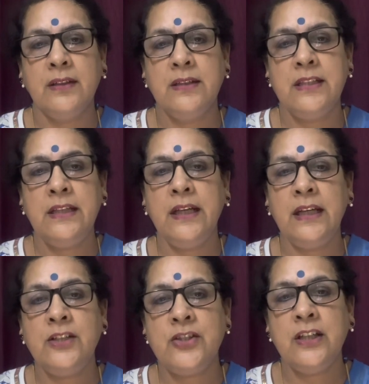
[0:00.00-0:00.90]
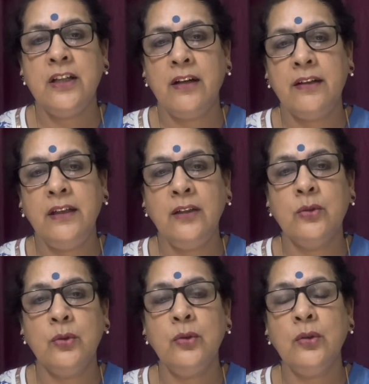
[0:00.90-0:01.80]
T-H-E-R-E,
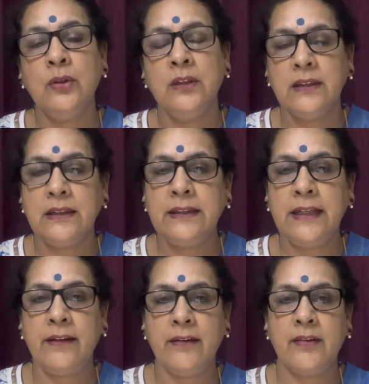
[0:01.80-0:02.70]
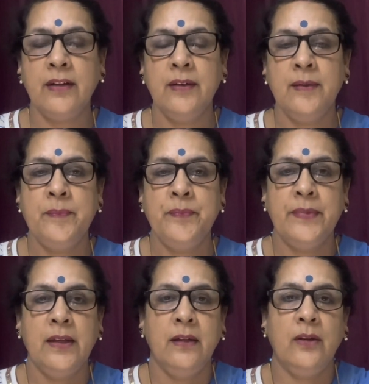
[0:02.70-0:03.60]
go there.
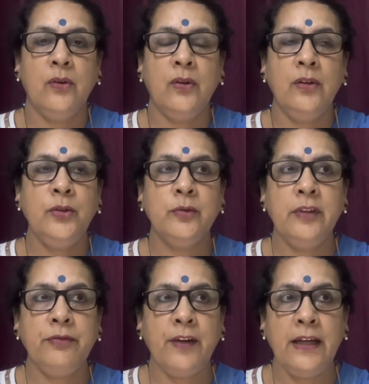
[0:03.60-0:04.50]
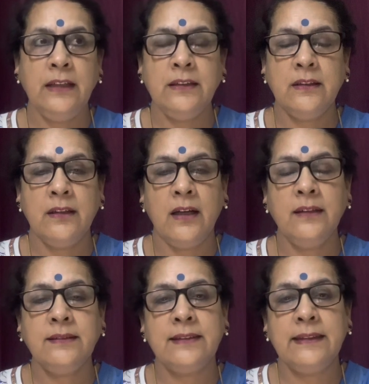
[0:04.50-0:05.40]
Or you will find the
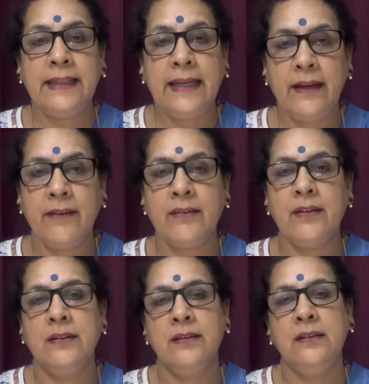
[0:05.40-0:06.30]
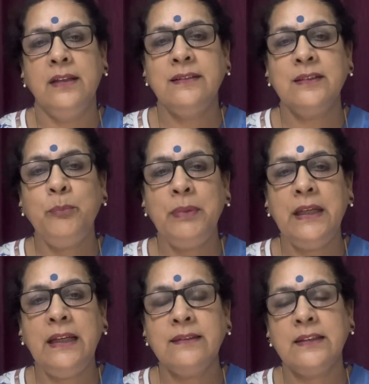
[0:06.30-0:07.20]
glass there. It's a
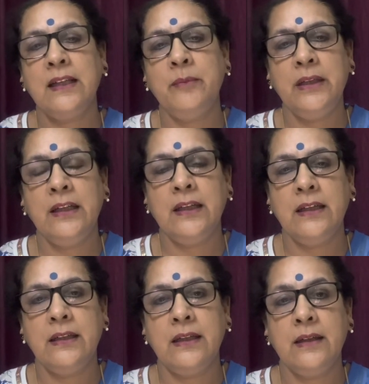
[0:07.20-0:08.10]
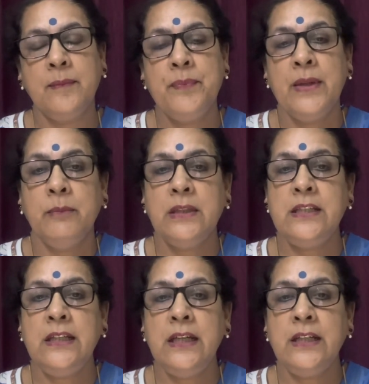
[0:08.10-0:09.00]
place that I'm indicating. But
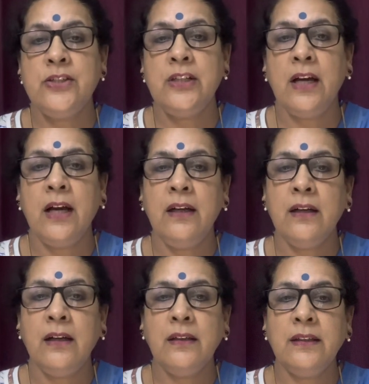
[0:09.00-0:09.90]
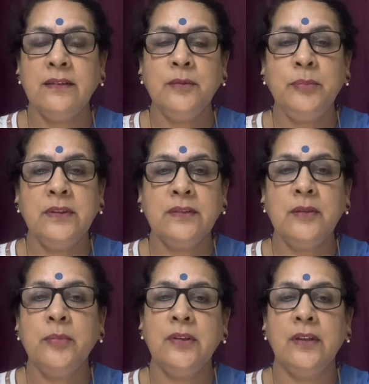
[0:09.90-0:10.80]
T-H-E-I-R is a
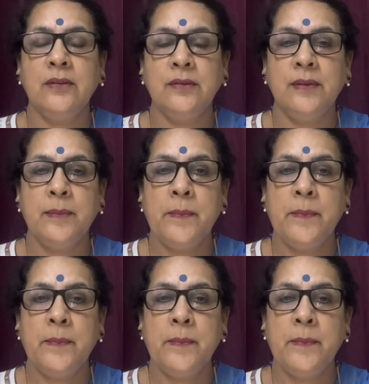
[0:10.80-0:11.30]
personal pronoun.